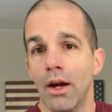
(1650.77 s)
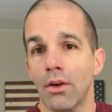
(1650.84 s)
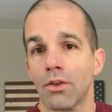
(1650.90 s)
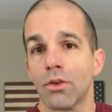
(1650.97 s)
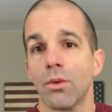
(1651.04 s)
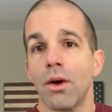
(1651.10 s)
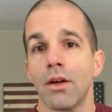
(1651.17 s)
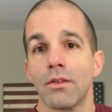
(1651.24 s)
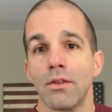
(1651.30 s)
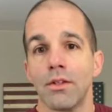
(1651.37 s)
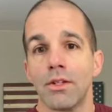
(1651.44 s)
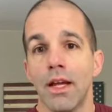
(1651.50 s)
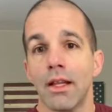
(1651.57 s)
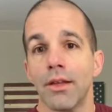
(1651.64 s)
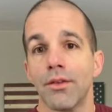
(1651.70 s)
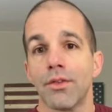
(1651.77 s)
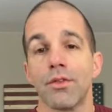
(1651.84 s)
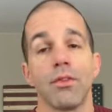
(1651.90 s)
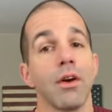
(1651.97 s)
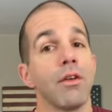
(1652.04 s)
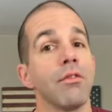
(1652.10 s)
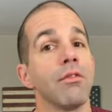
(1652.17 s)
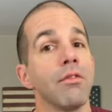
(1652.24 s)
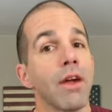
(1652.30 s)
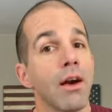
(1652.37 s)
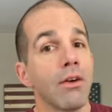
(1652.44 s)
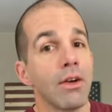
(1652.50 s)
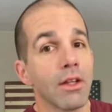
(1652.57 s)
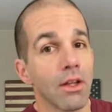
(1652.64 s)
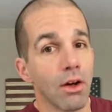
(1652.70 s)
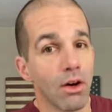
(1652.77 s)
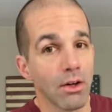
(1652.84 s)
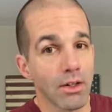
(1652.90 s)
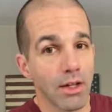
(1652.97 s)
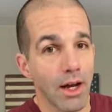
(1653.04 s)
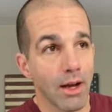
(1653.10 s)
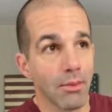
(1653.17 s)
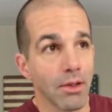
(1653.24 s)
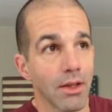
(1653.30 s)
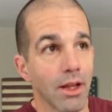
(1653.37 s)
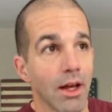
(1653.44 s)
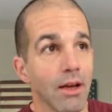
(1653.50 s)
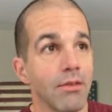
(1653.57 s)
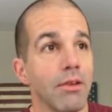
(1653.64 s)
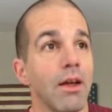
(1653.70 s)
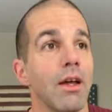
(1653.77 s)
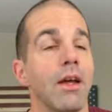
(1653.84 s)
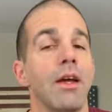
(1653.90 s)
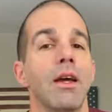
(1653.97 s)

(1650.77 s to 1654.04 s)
air squats and deadlifts for a very long time in life,